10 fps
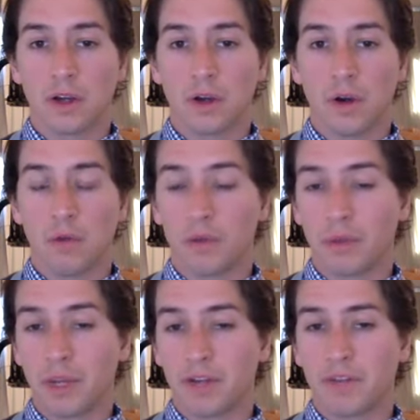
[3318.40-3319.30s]
hopefully
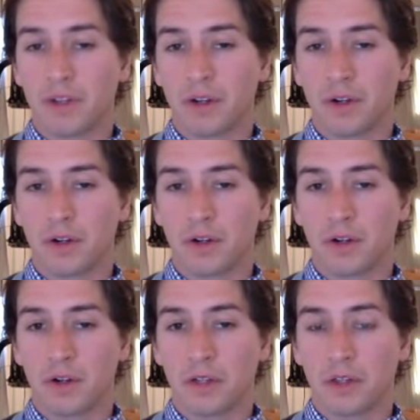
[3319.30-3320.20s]
benefit
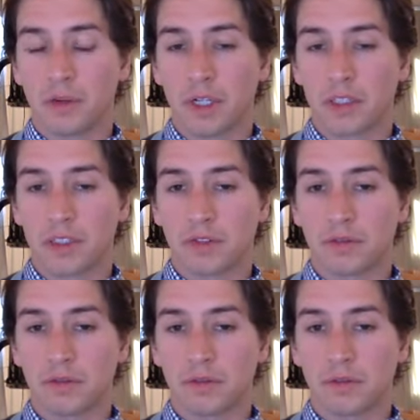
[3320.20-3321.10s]
her in the rest
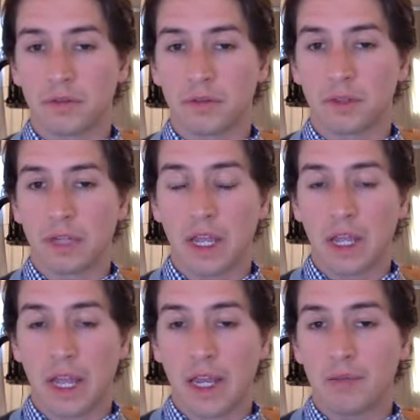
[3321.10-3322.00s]
of
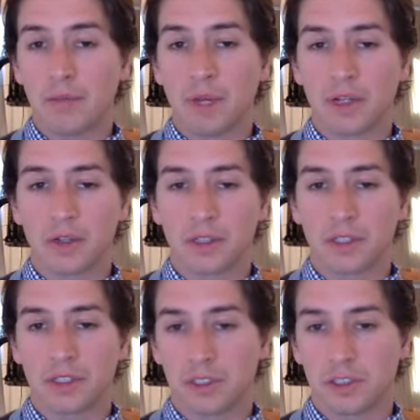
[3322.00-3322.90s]
any medical
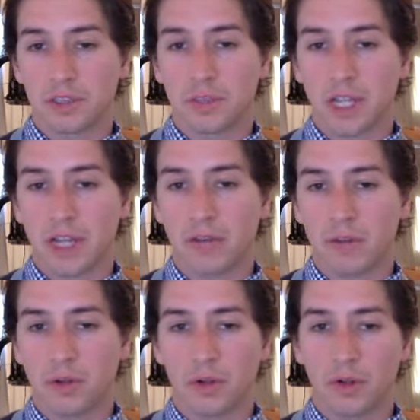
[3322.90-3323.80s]
conditions that she might have
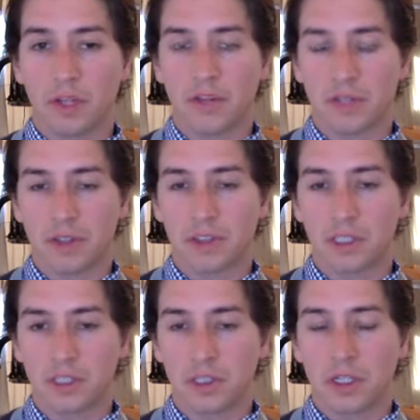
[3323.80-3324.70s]
throughout her life now that
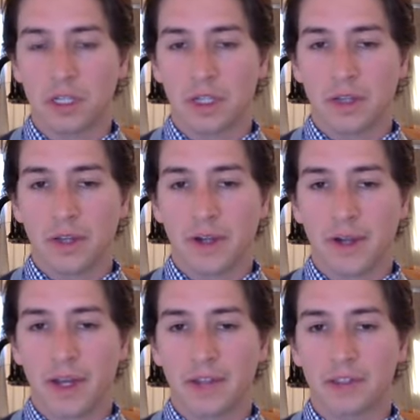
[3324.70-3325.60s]
she
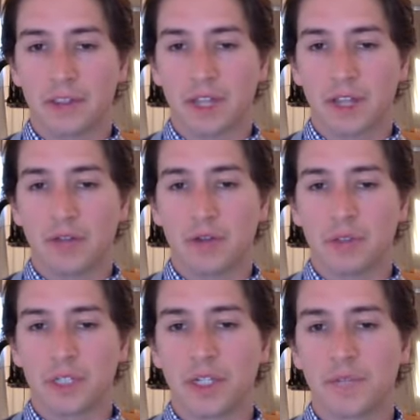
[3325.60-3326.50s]
uh, had this healthy
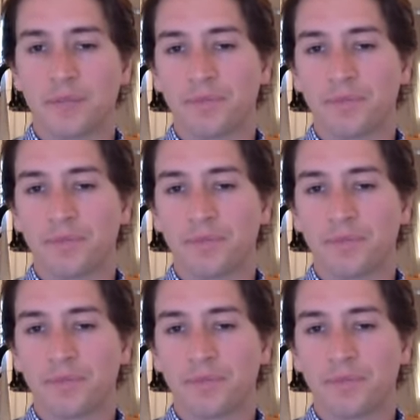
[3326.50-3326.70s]
routine.